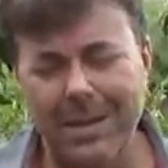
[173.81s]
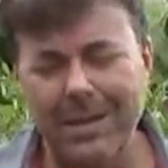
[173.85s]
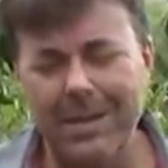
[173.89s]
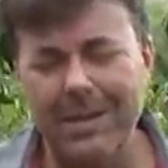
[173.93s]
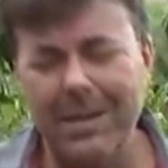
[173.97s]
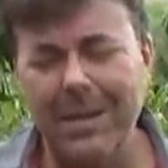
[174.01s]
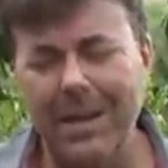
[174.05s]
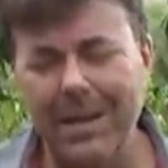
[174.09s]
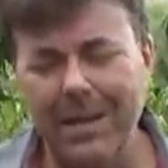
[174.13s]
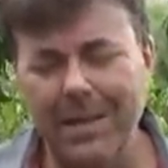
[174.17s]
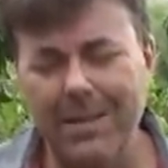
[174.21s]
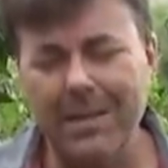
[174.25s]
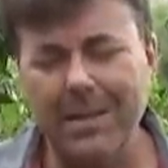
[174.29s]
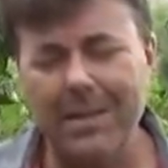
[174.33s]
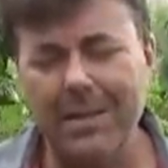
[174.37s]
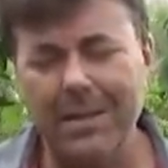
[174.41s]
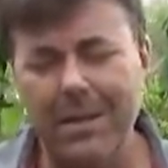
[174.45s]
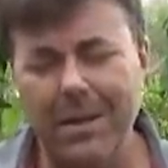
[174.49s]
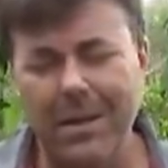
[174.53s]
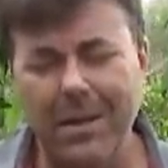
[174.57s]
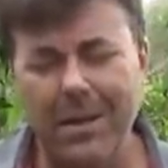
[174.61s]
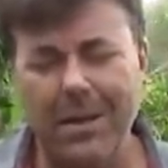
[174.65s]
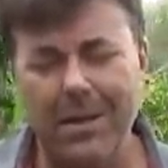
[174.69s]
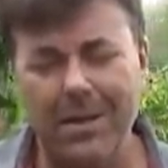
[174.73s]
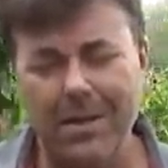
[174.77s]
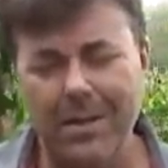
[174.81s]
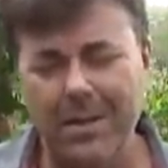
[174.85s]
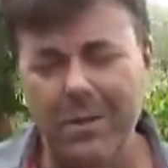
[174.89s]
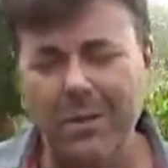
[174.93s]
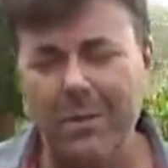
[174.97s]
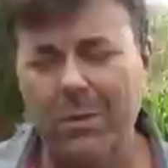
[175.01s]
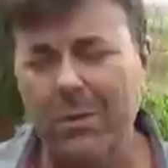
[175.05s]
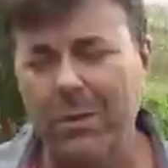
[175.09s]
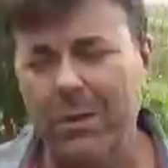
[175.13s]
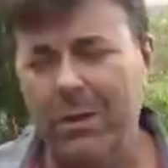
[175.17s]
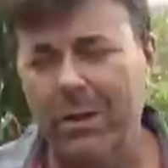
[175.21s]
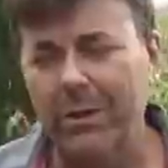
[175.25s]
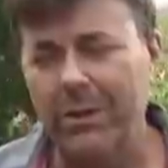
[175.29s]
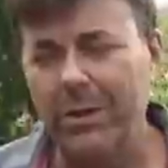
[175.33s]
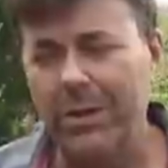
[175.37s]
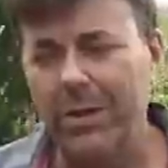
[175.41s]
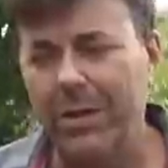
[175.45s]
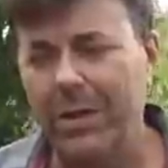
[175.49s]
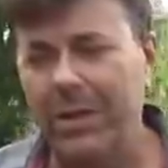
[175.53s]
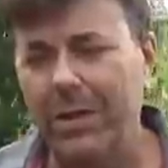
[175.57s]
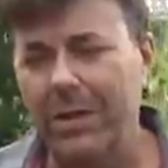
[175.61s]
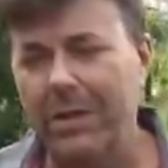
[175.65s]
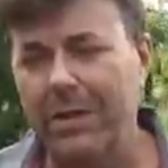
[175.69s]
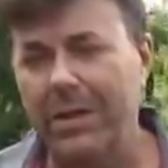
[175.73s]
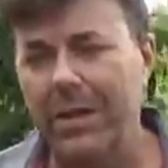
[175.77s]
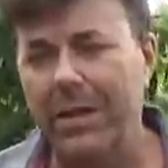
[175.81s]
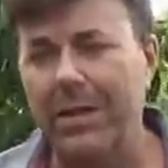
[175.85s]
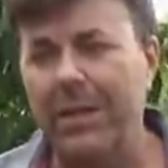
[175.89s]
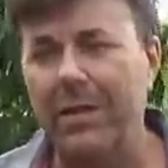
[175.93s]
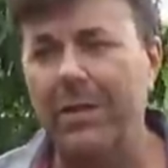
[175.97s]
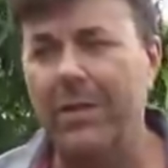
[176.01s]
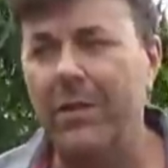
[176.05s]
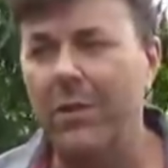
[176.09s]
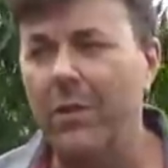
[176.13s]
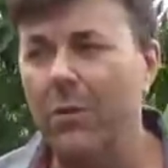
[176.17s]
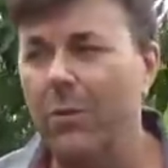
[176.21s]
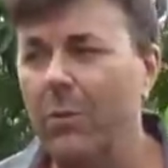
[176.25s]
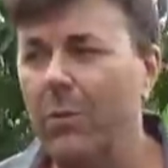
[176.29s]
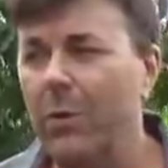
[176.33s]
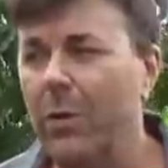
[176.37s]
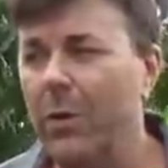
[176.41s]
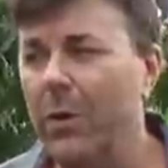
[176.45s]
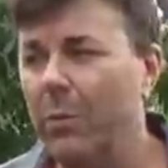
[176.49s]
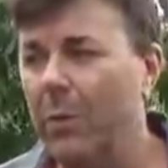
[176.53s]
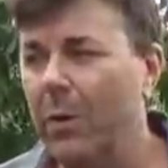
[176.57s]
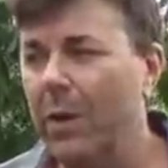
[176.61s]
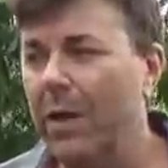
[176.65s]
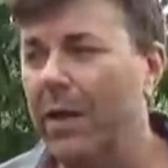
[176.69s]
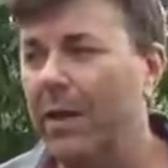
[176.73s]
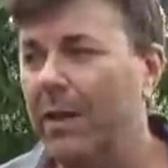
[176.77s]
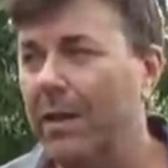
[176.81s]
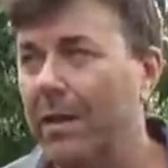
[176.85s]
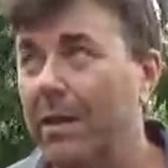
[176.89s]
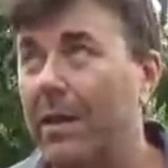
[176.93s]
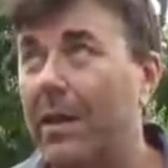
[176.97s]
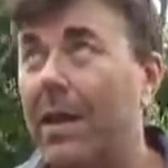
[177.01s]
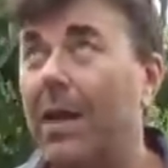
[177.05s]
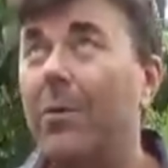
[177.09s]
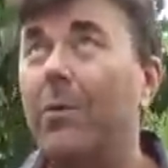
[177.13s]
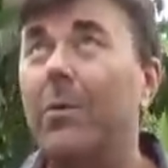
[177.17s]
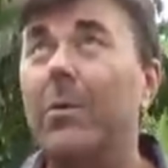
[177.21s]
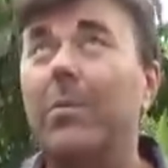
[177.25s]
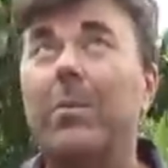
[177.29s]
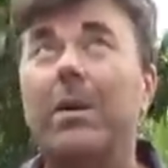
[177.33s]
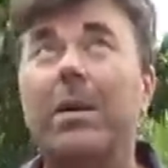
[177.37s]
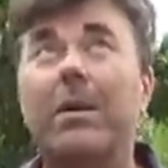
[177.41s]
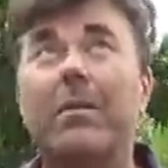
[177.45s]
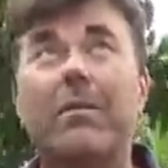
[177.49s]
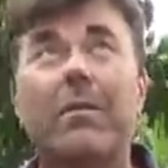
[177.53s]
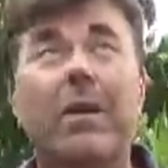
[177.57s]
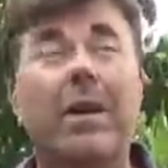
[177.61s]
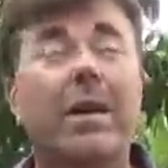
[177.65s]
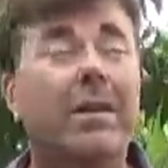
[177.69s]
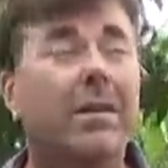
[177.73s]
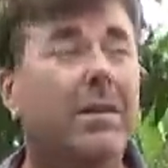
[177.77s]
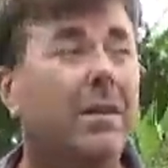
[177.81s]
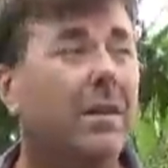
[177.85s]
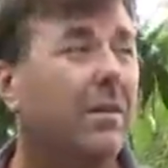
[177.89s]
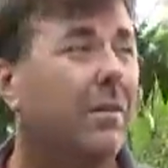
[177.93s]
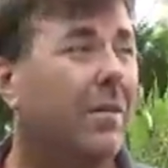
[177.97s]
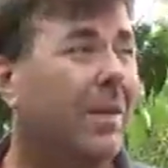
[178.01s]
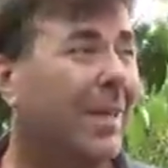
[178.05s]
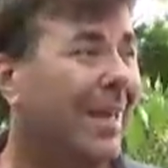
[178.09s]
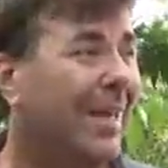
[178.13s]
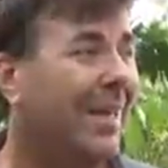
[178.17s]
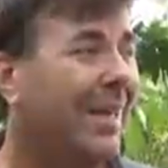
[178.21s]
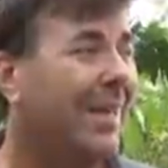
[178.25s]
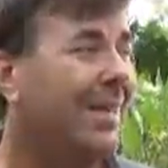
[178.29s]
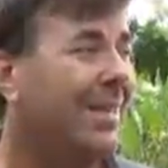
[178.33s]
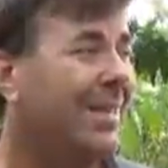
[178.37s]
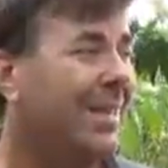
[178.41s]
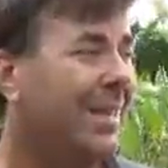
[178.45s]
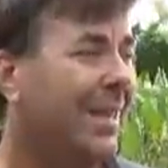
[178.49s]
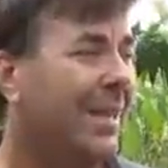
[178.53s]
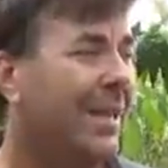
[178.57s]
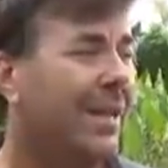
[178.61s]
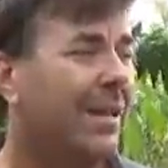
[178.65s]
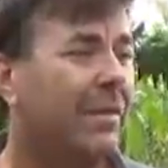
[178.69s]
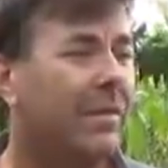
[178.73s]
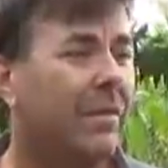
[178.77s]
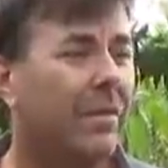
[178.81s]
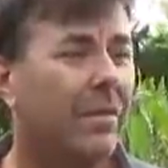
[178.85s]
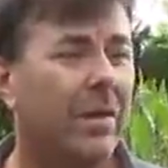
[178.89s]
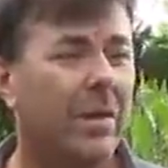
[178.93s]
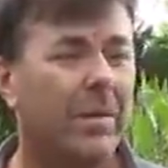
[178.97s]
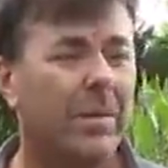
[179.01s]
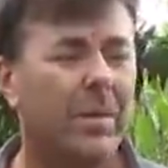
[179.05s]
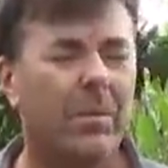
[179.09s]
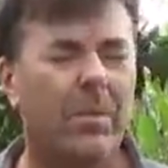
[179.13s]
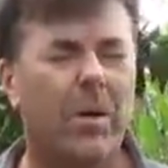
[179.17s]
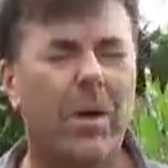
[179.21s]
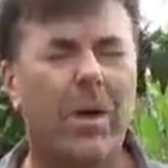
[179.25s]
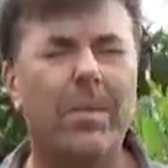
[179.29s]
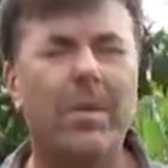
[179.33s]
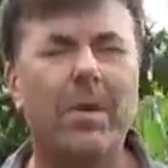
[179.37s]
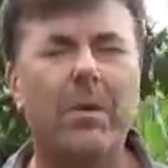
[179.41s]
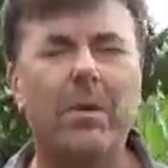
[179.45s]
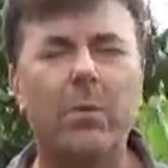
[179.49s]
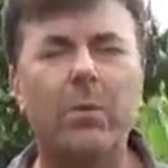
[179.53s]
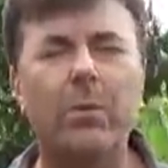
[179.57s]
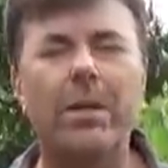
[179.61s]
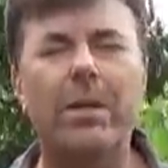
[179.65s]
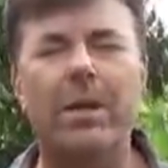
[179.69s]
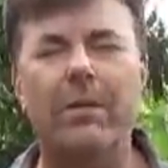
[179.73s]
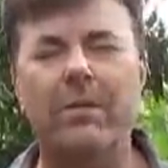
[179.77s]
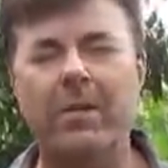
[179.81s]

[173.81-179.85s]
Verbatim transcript: It takes a lot of solar energy to get that. Now, the only way that that would be effective is if, I mean, pardon me, you would